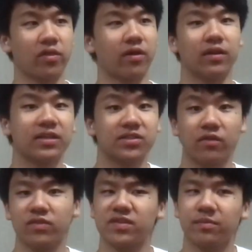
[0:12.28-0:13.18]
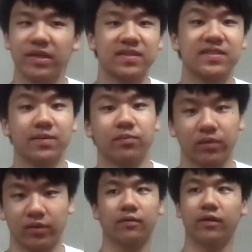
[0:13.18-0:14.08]
I thought, let's go for something
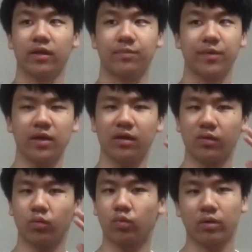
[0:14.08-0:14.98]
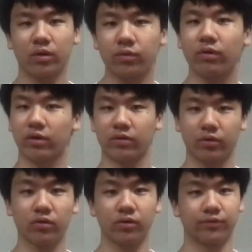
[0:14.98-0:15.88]
simpler, like being a world record
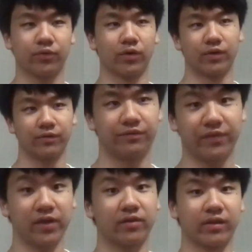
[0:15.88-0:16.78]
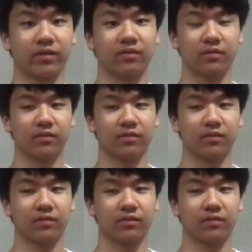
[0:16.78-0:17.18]
holder for fingering.